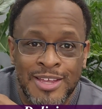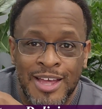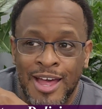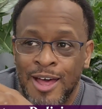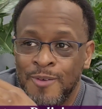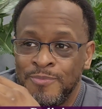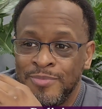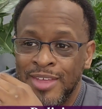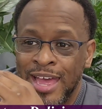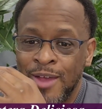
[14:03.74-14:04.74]

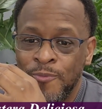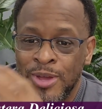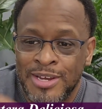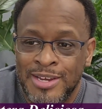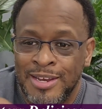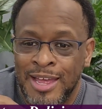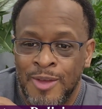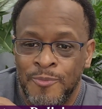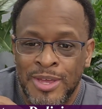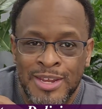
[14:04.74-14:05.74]
I went
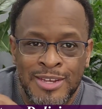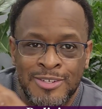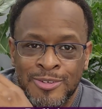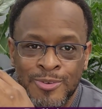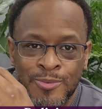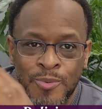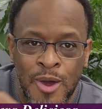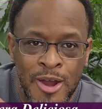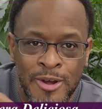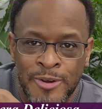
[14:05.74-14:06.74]
into
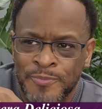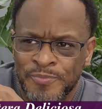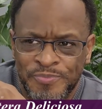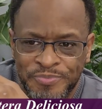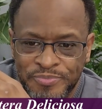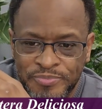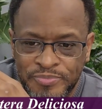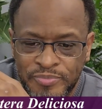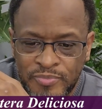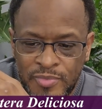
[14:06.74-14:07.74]
water,
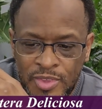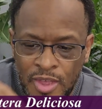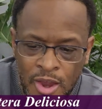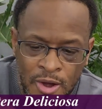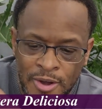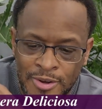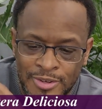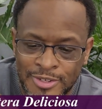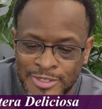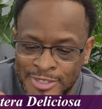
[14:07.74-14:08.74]
her and her
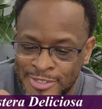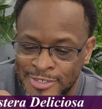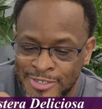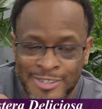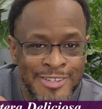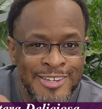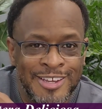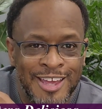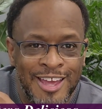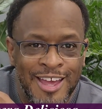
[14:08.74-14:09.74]
little sister,
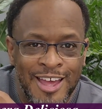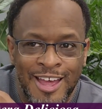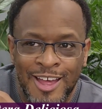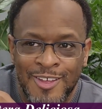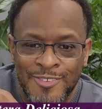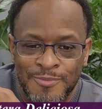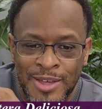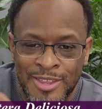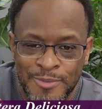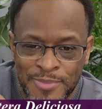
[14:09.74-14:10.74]
my
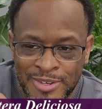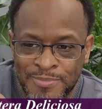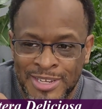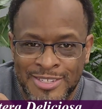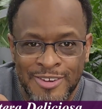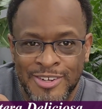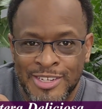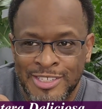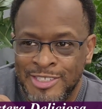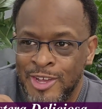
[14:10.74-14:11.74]
other Monstera
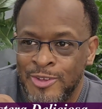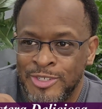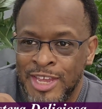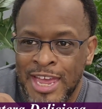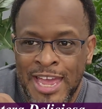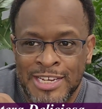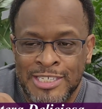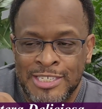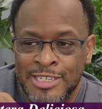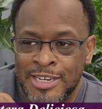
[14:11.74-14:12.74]
deliciosa, and
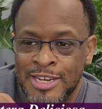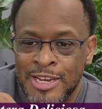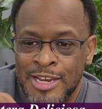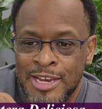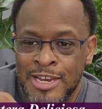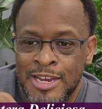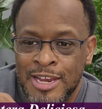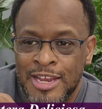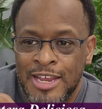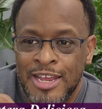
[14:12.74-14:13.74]
she
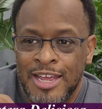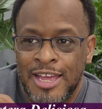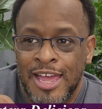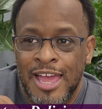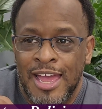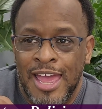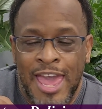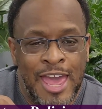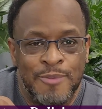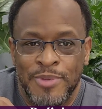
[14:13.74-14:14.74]

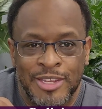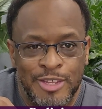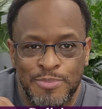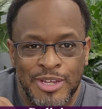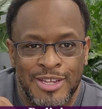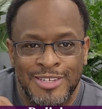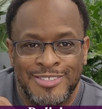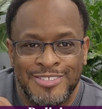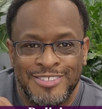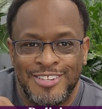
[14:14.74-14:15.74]
mealy bugs.